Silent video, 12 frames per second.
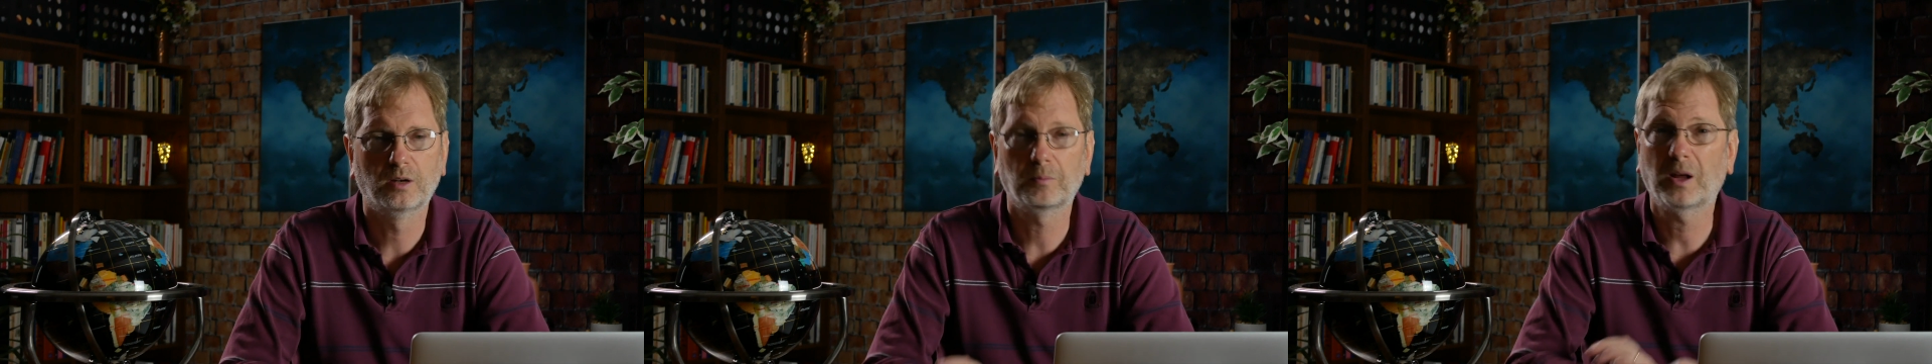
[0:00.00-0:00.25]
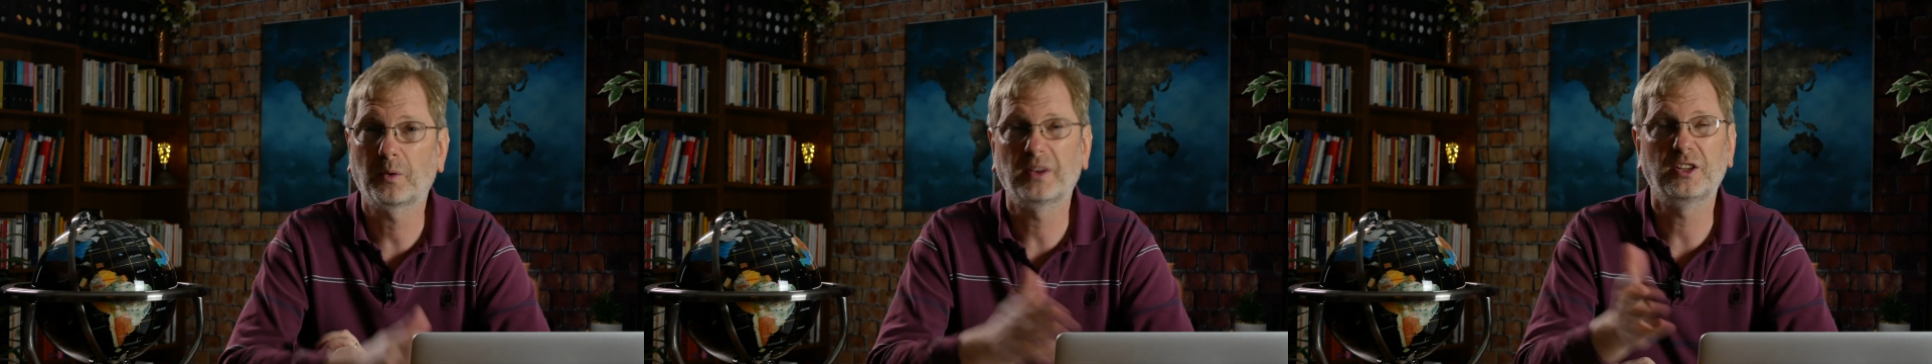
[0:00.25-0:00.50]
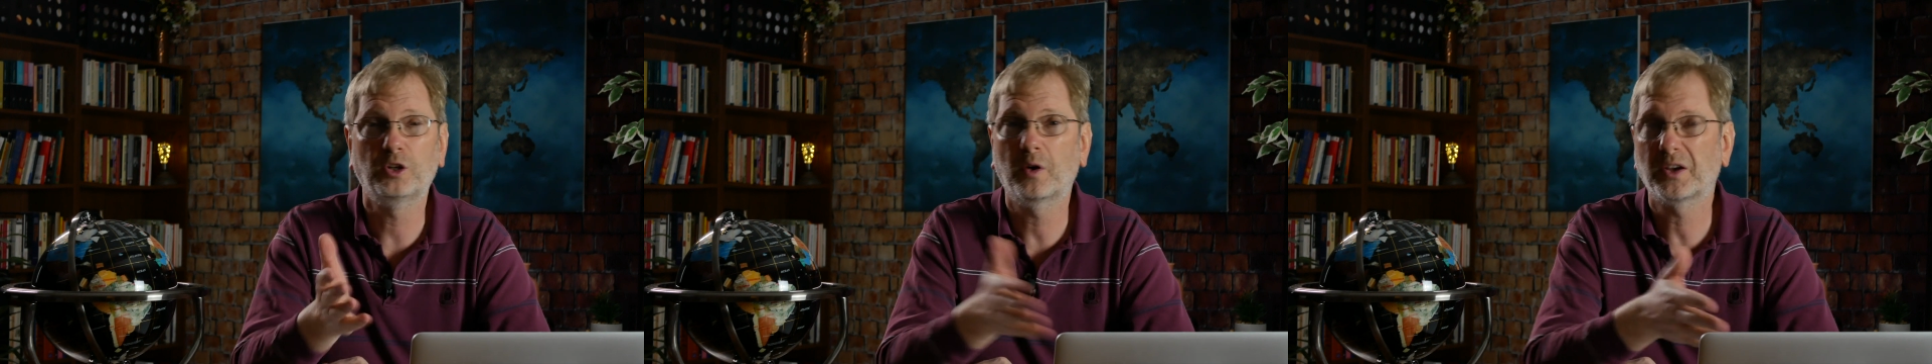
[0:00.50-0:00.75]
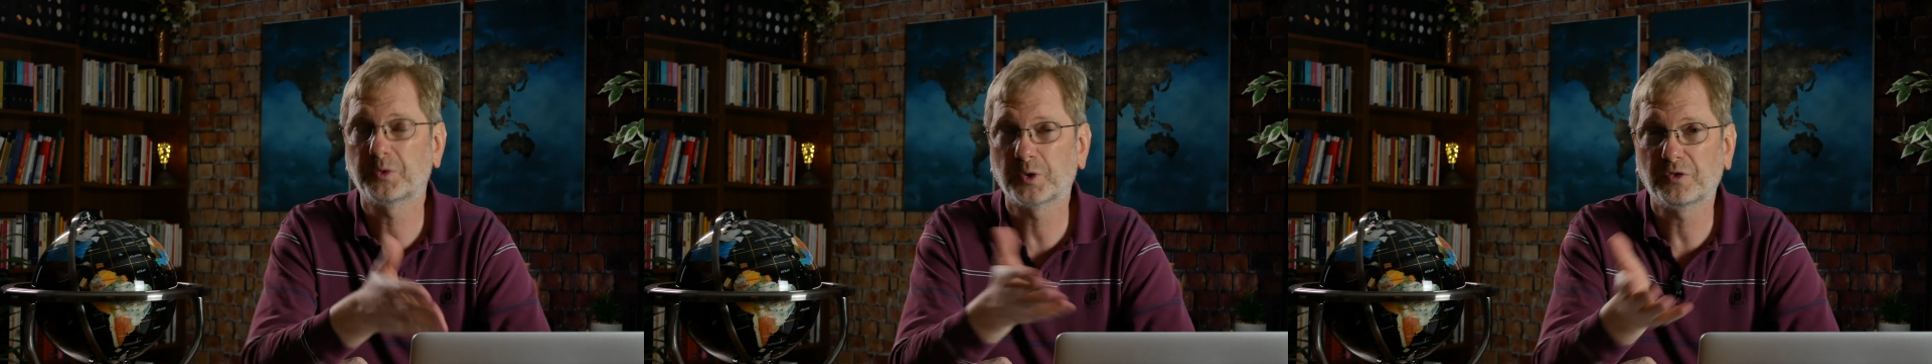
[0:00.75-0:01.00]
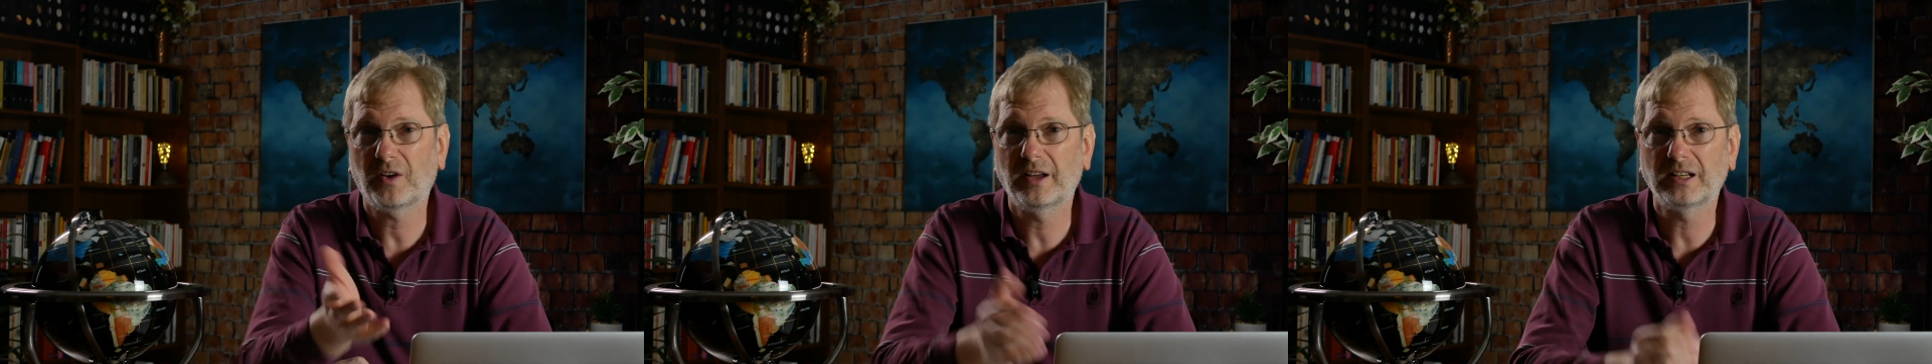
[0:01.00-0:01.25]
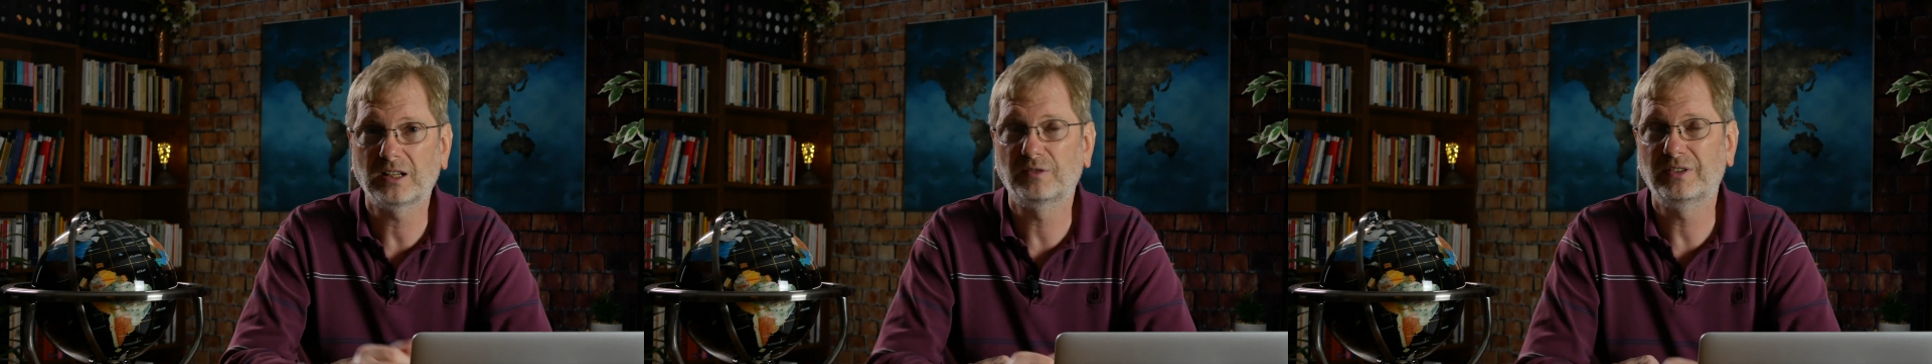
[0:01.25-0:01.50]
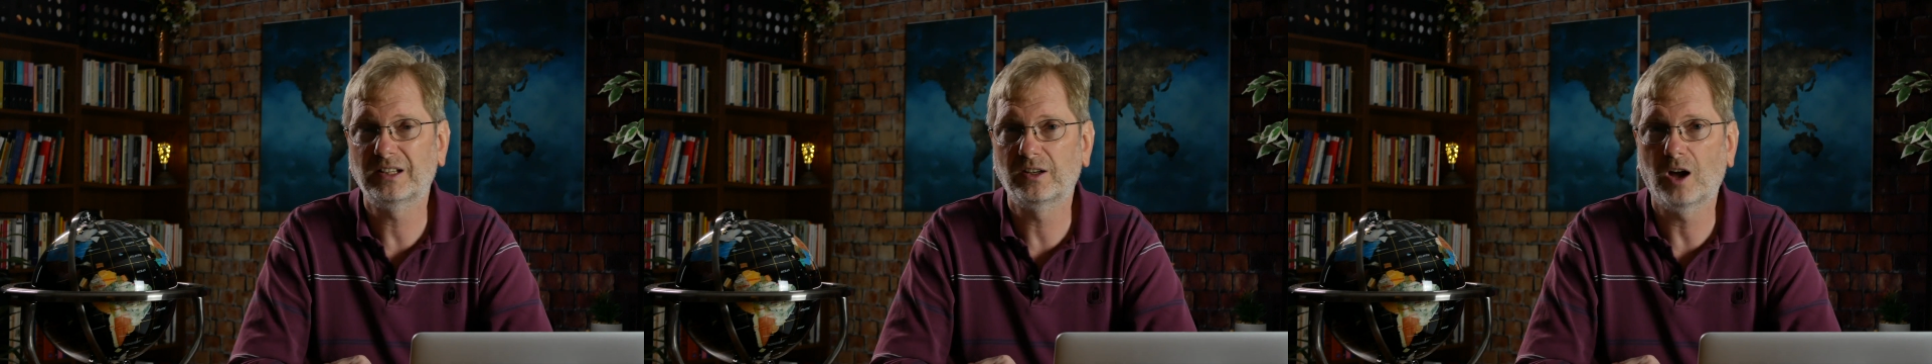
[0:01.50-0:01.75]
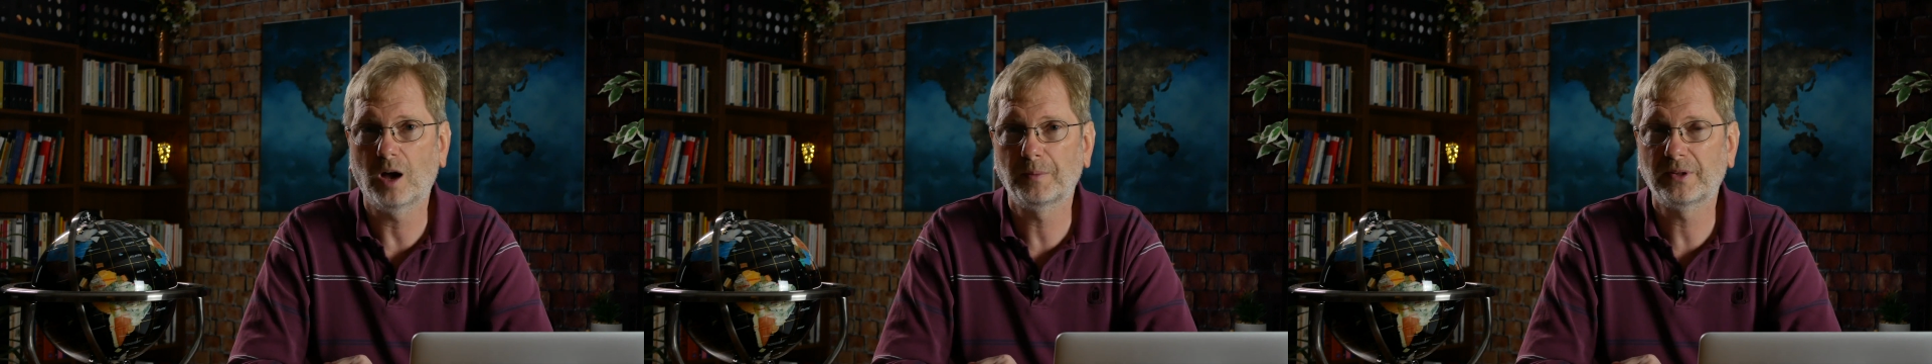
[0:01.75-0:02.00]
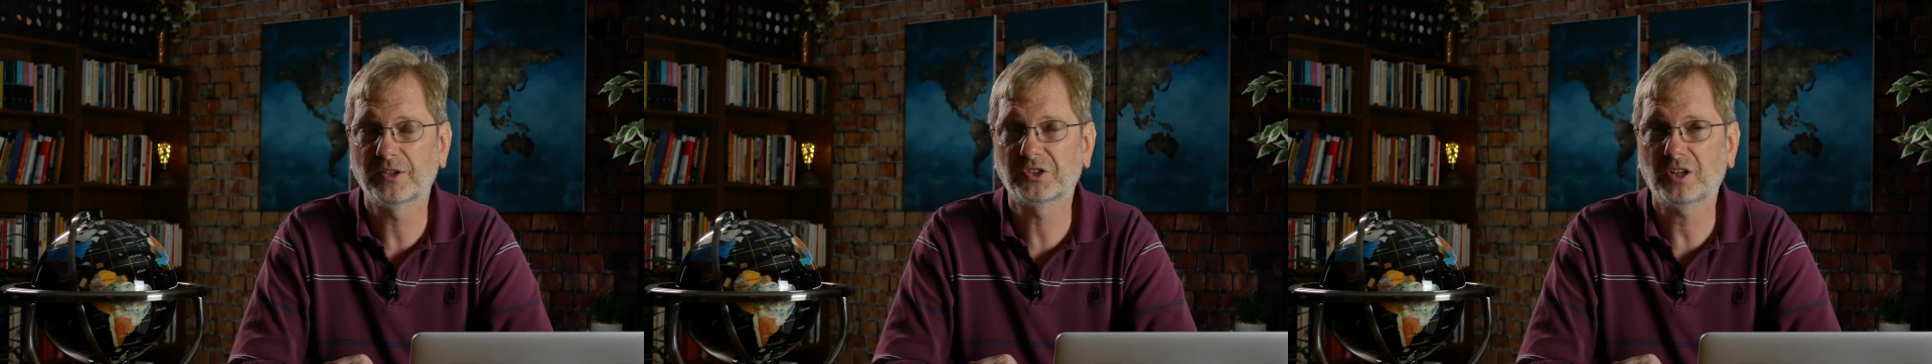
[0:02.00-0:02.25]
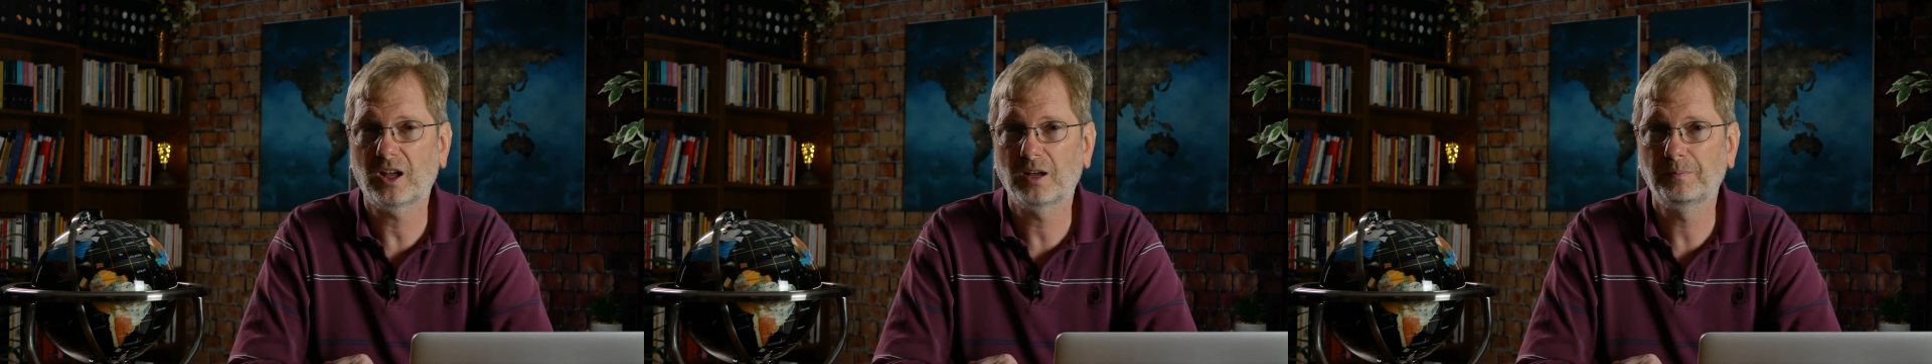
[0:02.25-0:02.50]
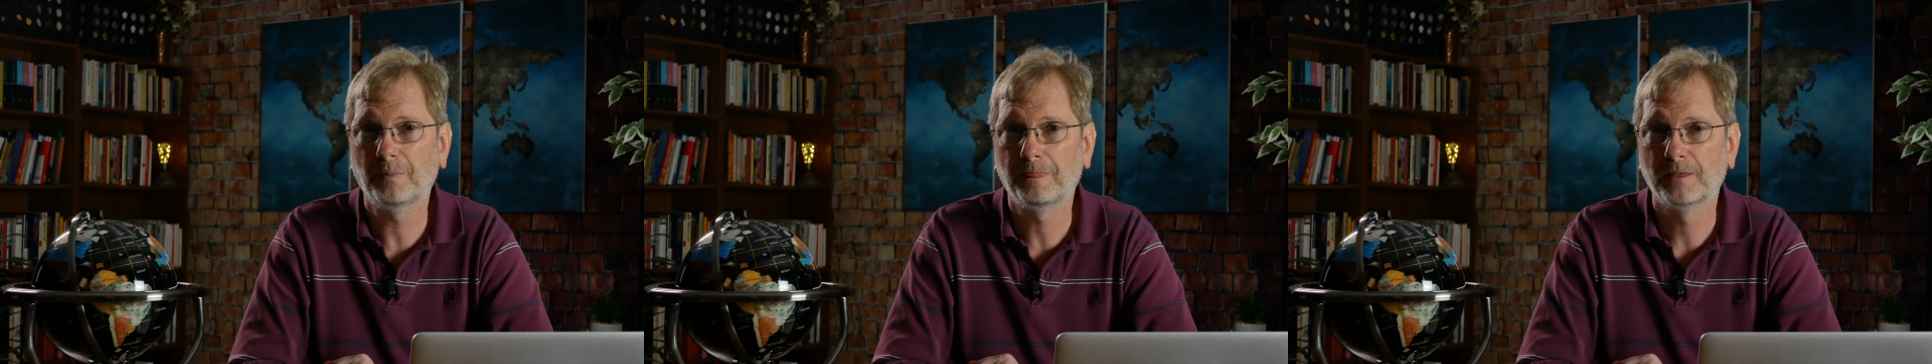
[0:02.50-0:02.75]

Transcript: By the way, the U.S. was fighting in Vietnam at this time,